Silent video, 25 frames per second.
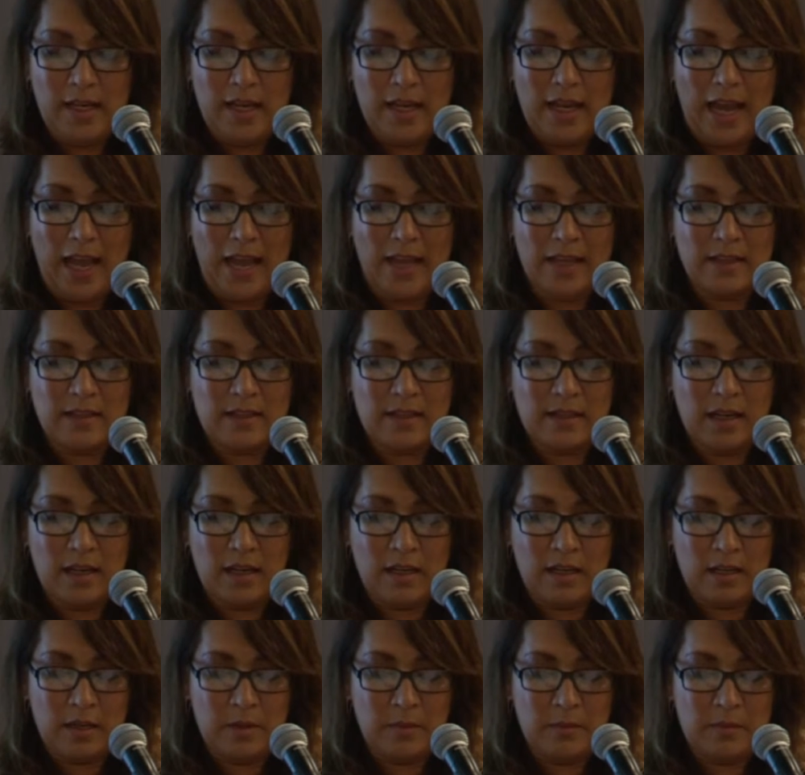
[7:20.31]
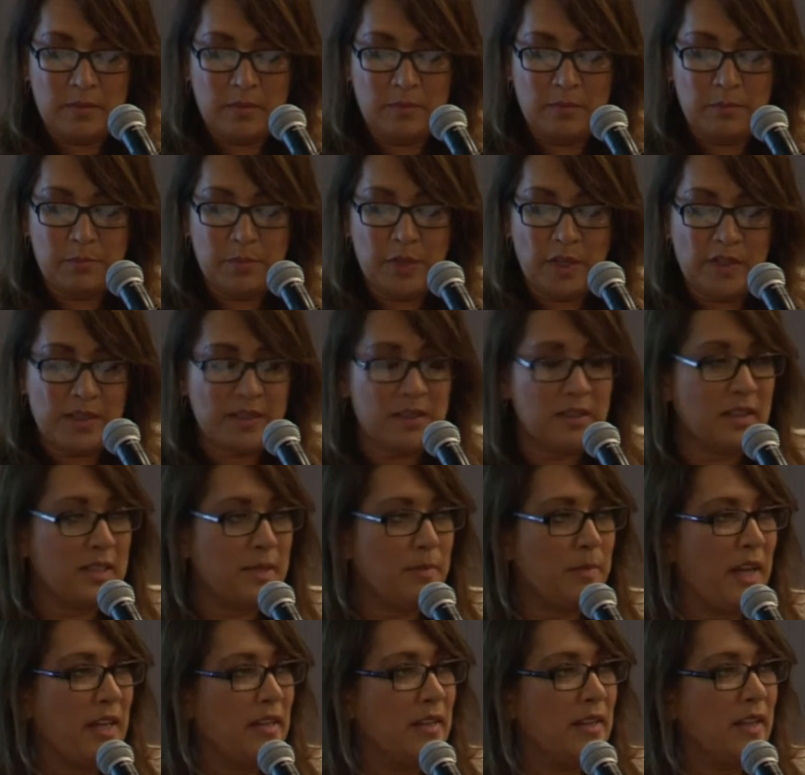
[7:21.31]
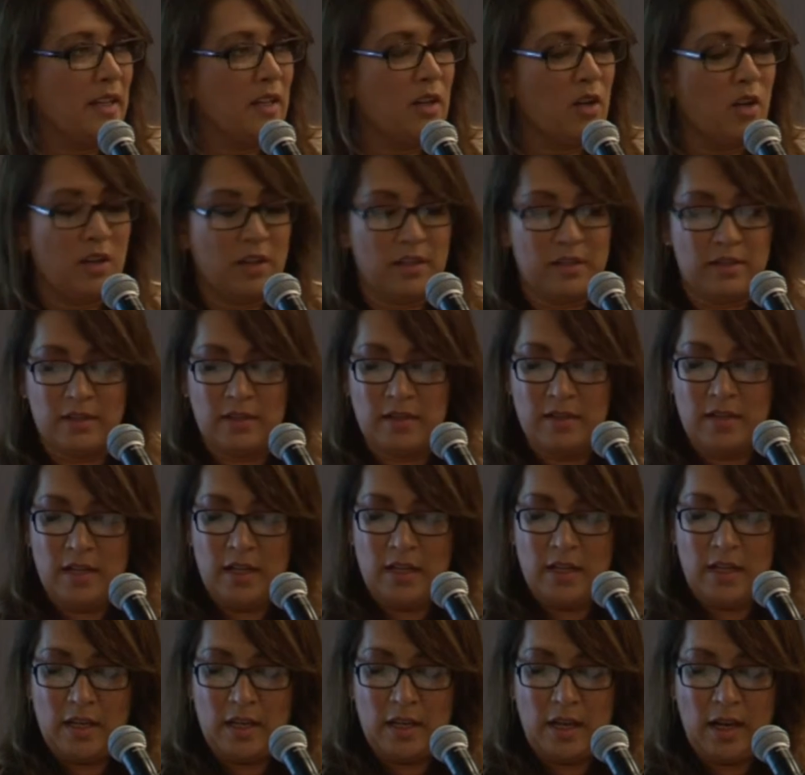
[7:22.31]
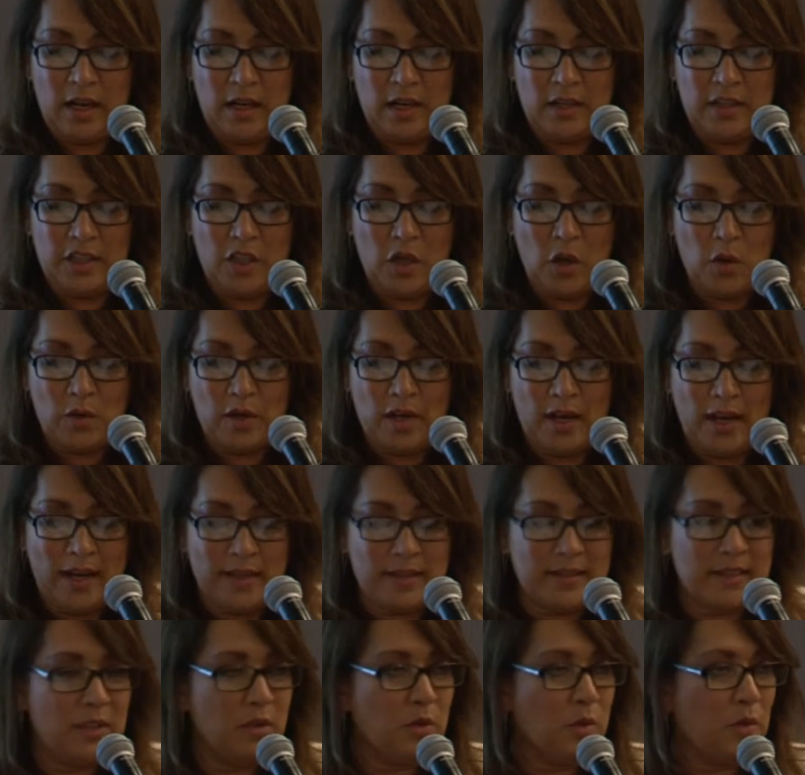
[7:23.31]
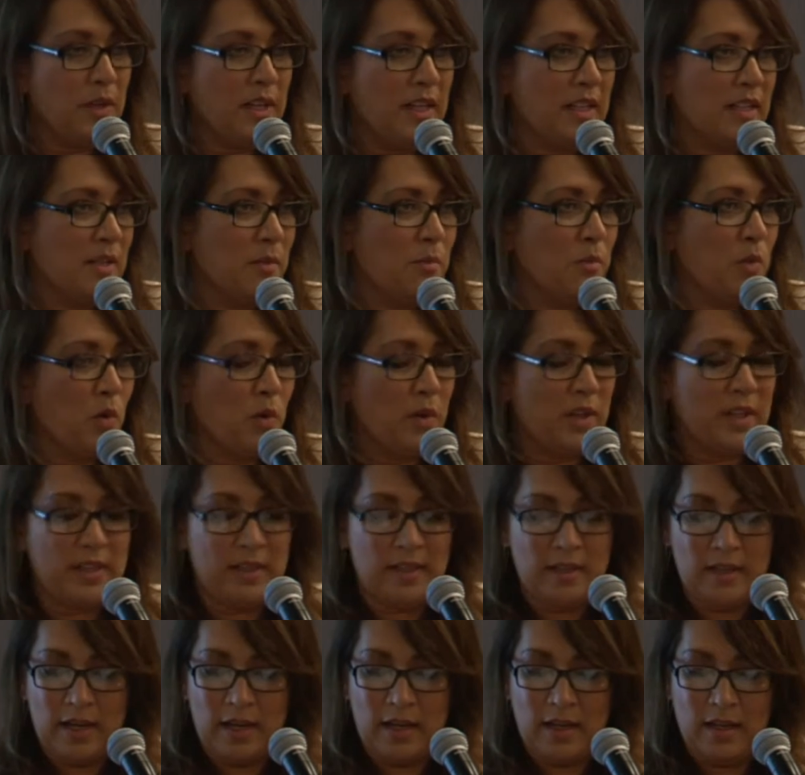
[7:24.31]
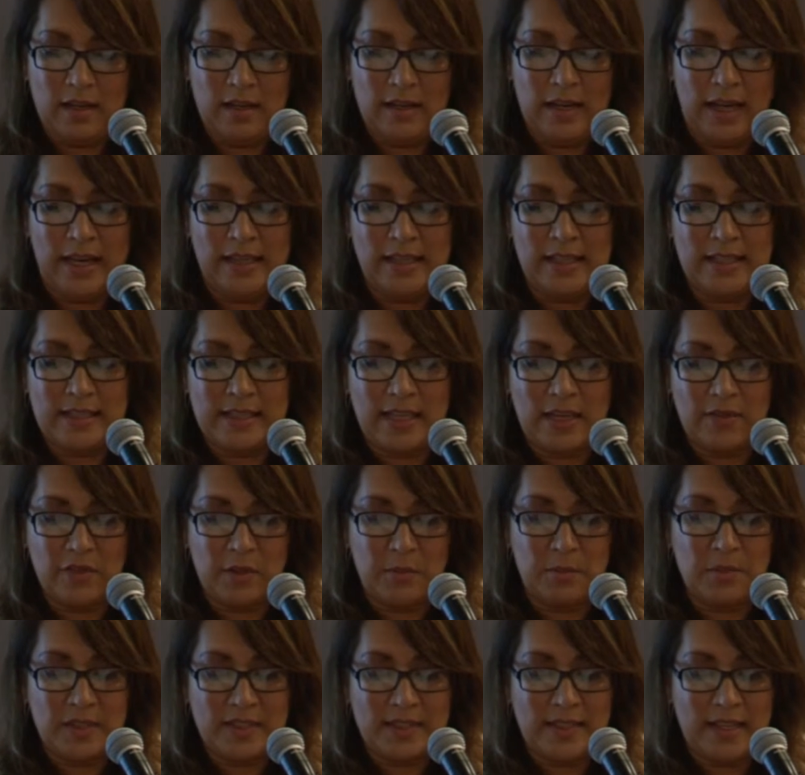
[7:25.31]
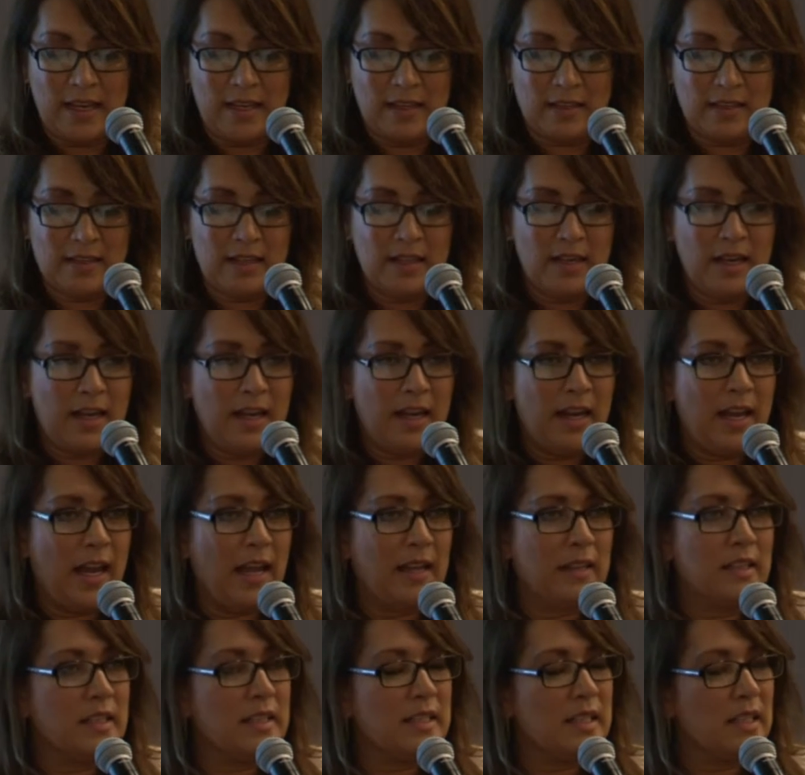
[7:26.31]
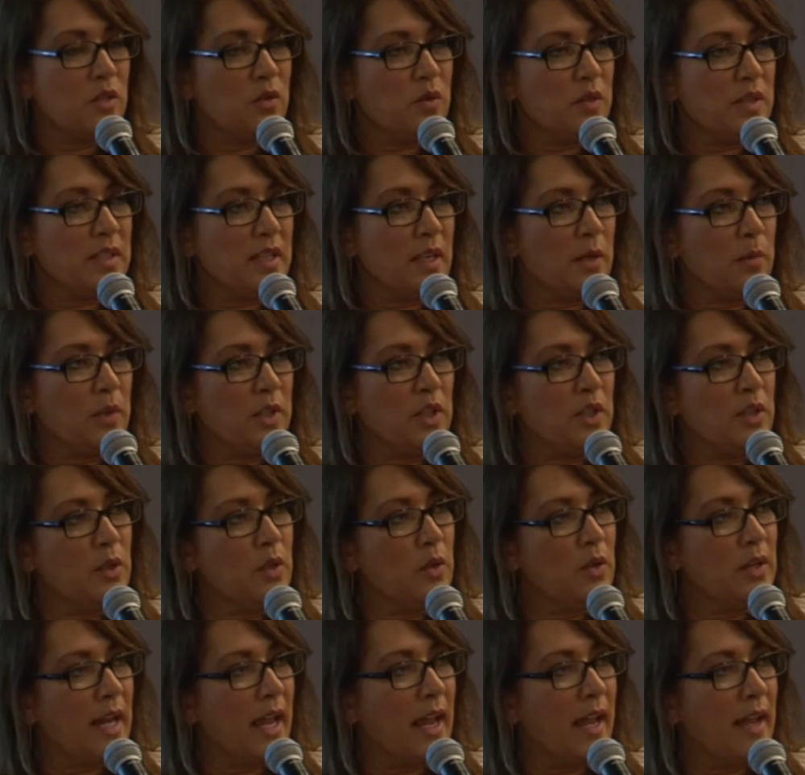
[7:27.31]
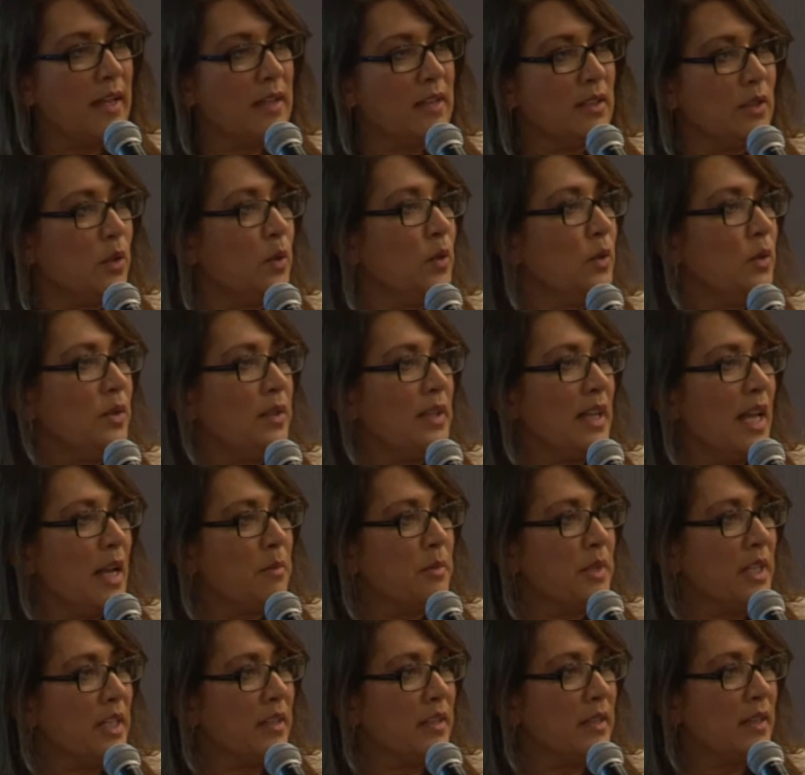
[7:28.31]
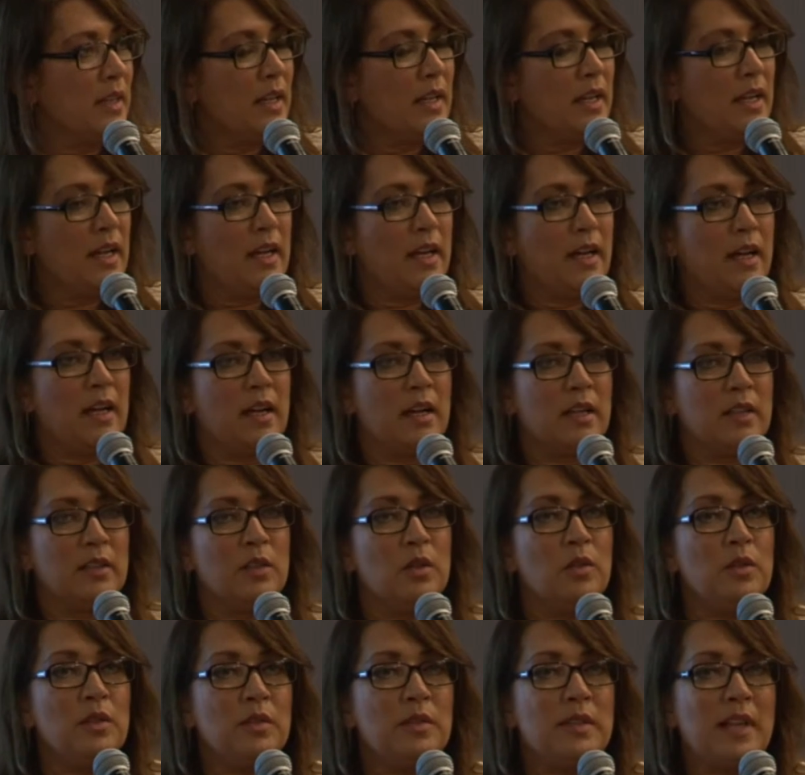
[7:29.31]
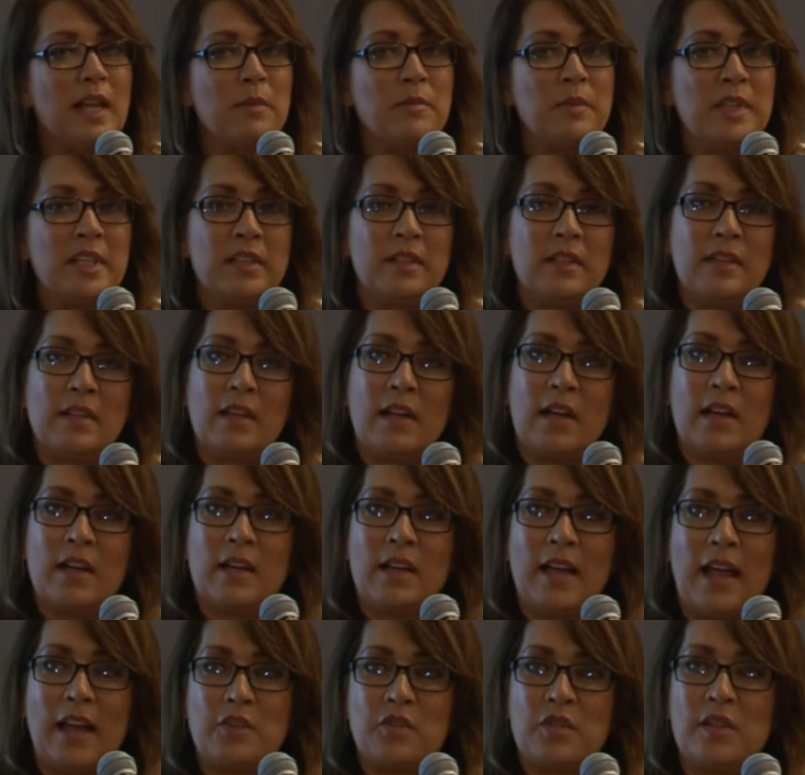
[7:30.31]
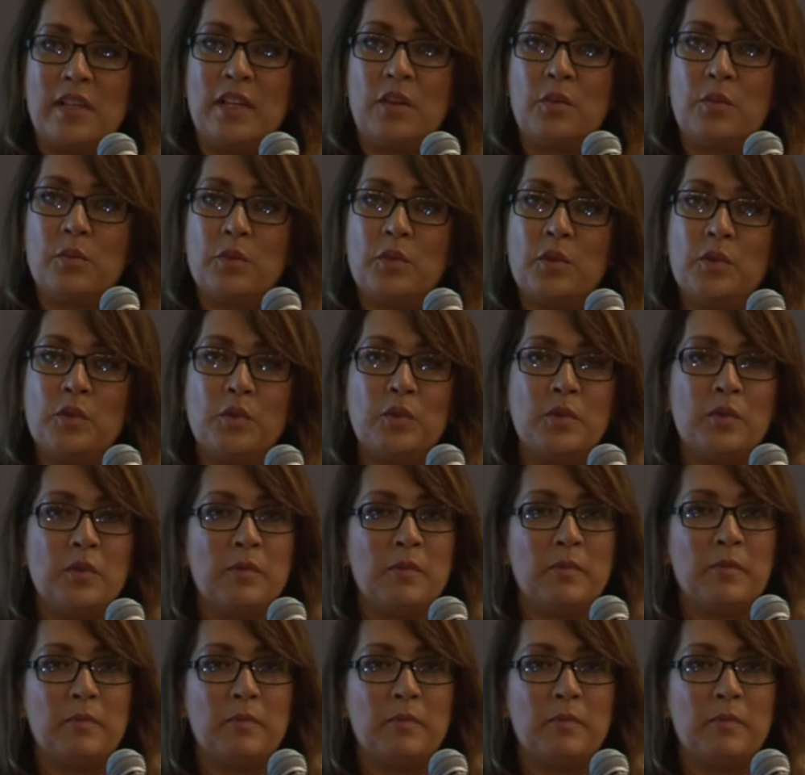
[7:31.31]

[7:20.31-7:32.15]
And personal spending on yoga has increased more than 87%. And it's interesting when you look at Lululemon. Lululemon actually grew